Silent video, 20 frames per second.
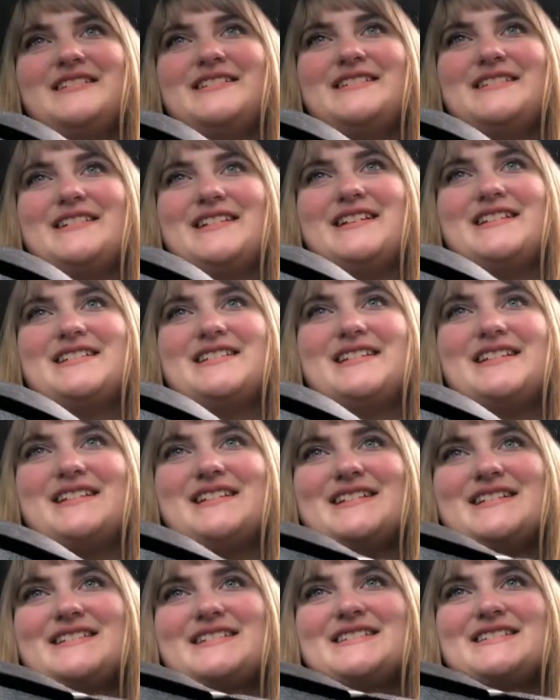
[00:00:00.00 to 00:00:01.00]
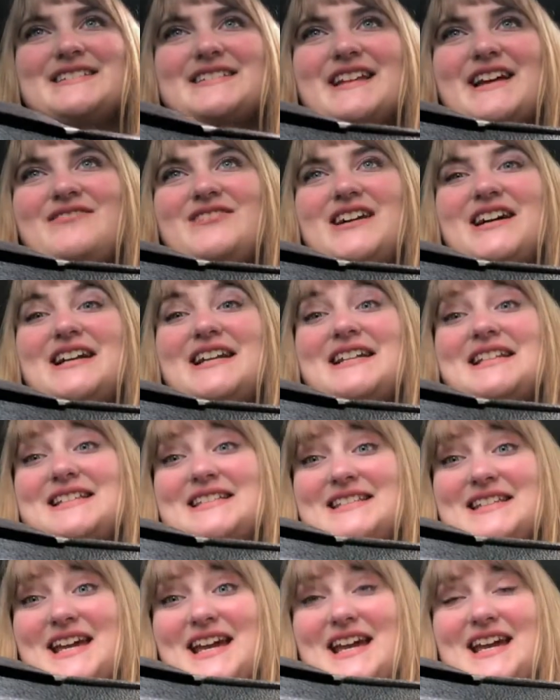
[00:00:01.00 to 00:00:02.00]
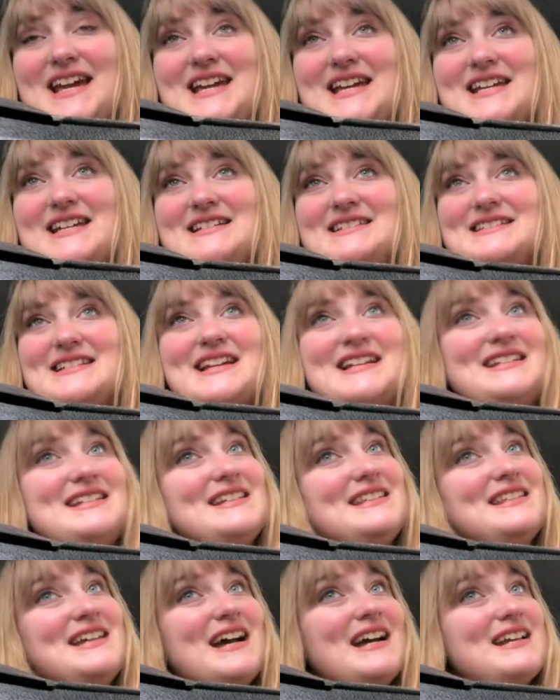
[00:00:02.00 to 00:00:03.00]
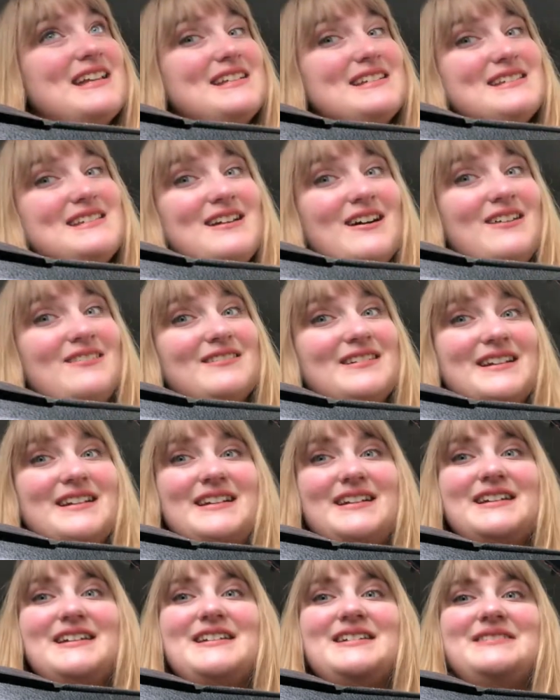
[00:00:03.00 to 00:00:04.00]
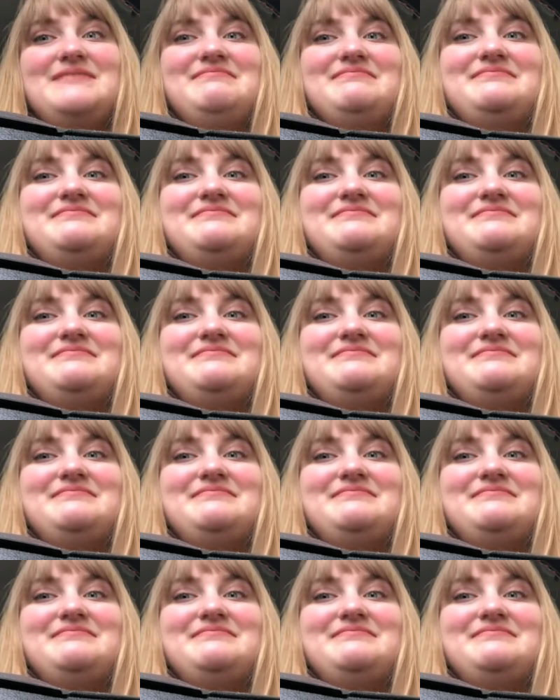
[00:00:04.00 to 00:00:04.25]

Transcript: Listen, I'm not going to say I did that because y'all were here,